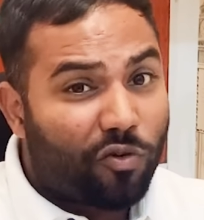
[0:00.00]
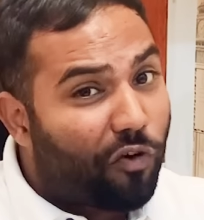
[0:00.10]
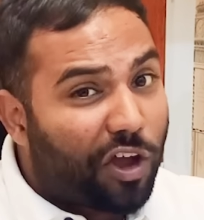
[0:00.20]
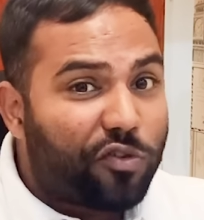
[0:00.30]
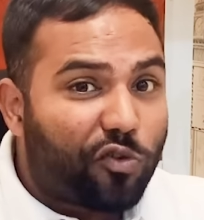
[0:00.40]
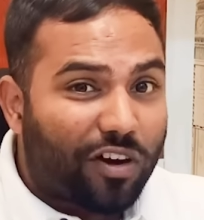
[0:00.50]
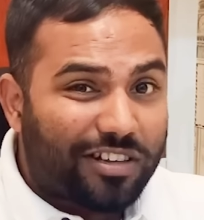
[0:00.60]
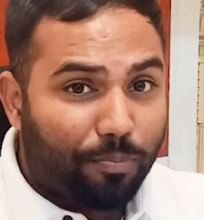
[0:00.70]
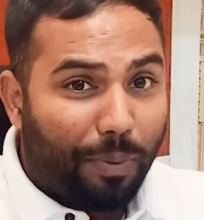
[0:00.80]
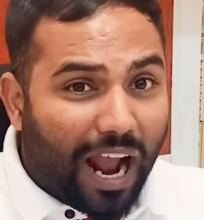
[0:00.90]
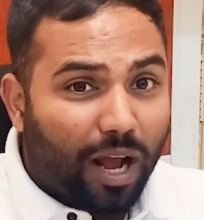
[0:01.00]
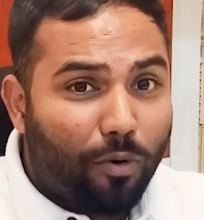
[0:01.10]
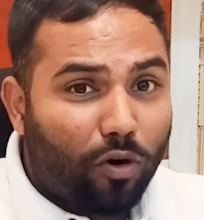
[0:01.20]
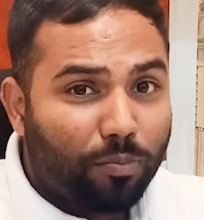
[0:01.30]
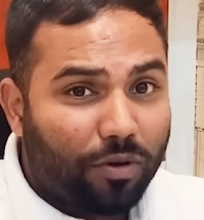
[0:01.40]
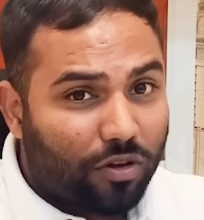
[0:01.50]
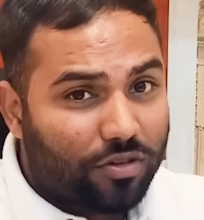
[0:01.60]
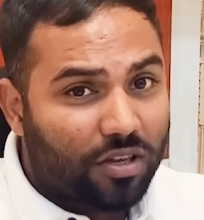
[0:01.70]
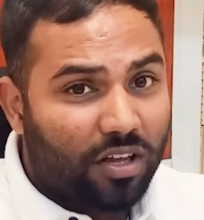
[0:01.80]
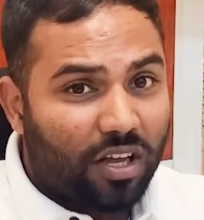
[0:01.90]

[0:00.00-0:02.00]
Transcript: why we call it as a backbone, because